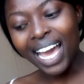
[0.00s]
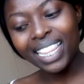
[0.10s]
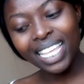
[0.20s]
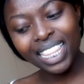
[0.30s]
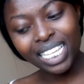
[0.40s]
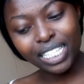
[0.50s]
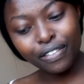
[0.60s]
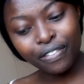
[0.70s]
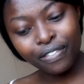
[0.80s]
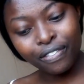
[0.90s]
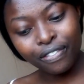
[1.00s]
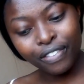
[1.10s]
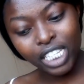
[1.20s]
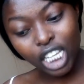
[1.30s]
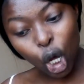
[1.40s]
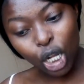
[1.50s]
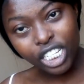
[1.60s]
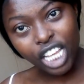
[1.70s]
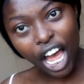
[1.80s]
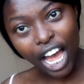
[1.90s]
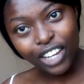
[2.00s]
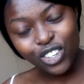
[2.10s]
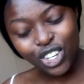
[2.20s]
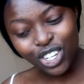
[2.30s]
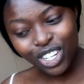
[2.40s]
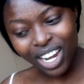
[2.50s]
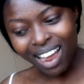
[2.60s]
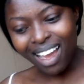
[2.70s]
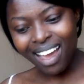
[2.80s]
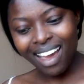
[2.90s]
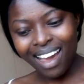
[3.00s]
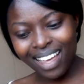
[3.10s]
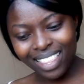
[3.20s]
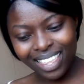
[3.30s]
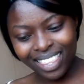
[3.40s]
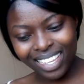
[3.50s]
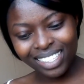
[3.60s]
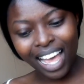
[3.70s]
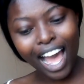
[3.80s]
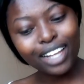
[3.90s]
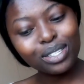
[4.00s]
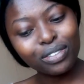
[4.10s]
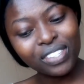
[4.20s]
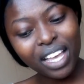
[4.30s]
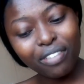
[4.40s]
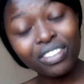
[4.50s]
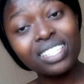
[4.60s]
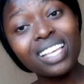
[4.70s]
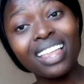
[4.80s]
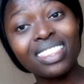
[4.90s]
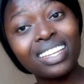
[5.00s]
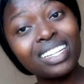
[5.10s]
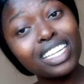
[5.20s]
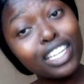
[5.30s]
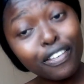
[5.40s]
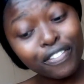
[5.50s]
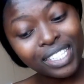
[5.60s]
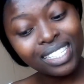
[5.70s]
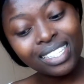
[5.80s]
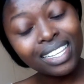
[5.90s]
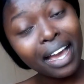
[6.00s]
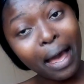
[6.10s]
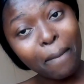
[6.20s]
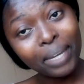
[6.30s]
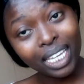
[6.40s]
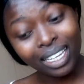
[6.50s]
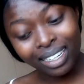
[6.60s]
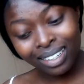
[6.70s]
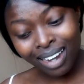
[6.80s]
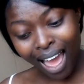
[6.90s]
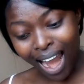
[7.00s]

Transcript: And then there's physical touch, And then there is acts of service, and then gifts come in